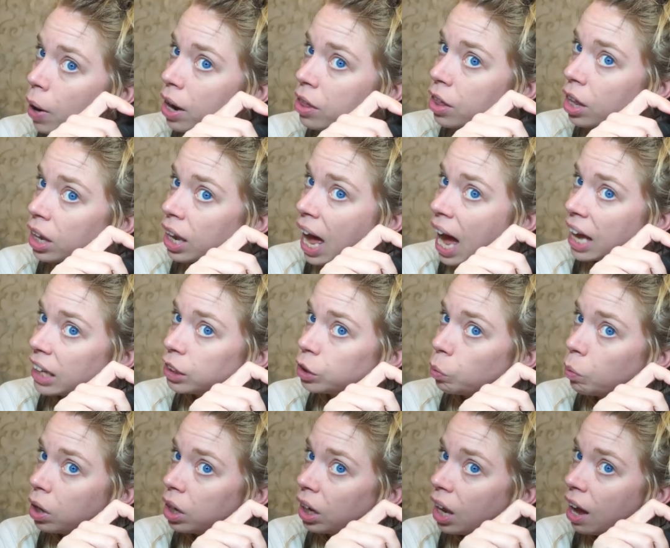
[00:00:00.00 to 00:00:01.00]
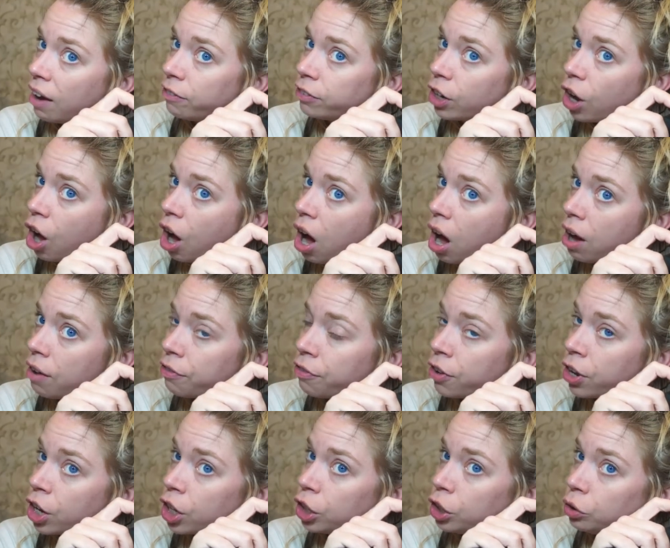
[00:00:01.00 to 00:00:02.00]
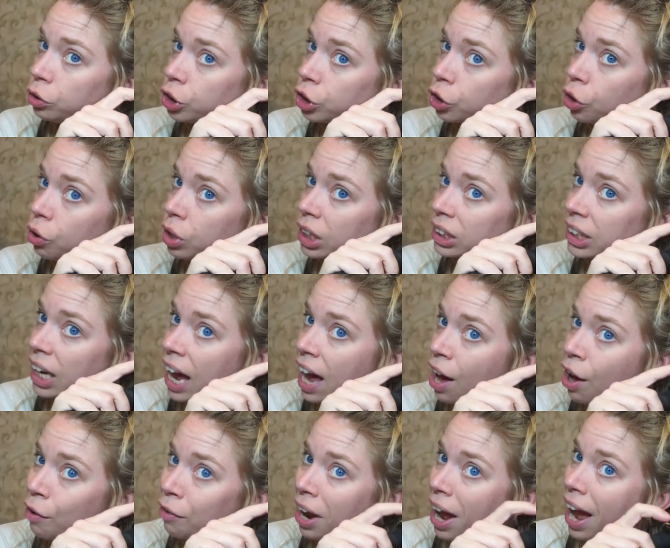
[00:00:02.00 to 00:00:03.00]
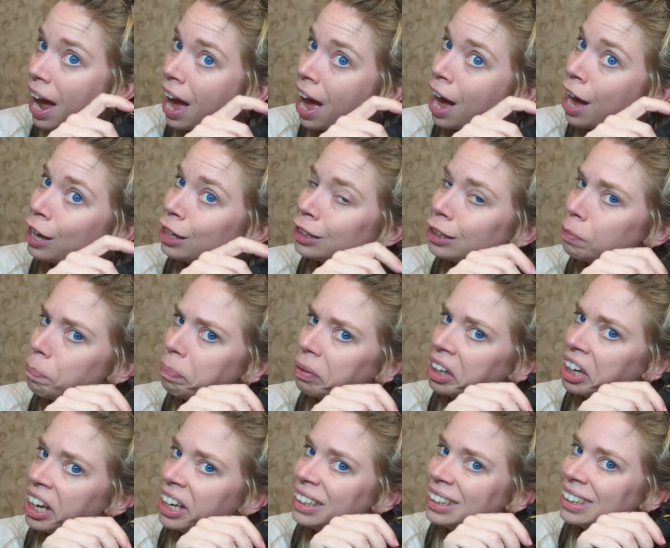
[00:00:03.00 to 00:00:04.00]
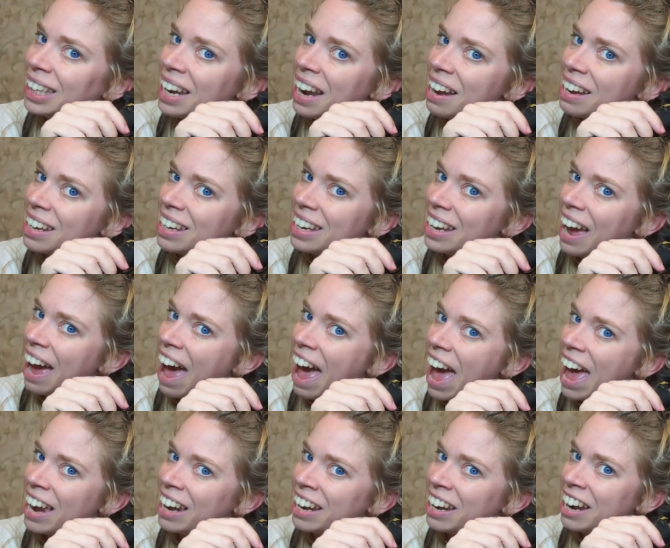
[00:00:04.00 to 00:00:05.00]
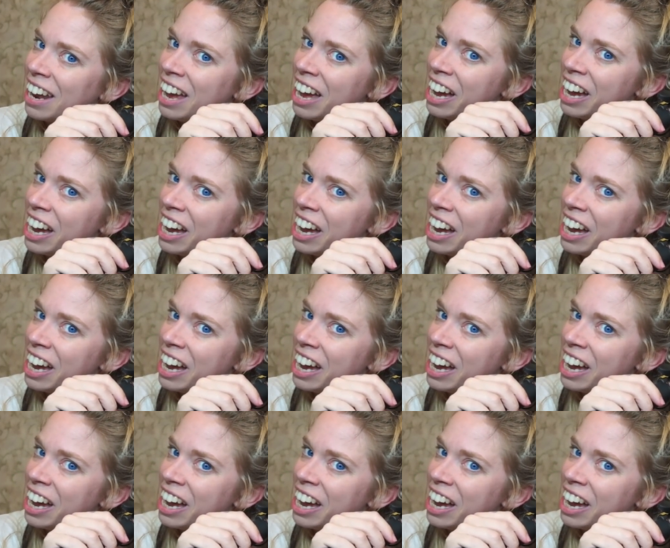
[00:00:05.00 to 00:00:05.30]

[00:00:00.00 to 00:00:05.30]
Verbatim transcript: where the last one left off, you scoot it down and place it again.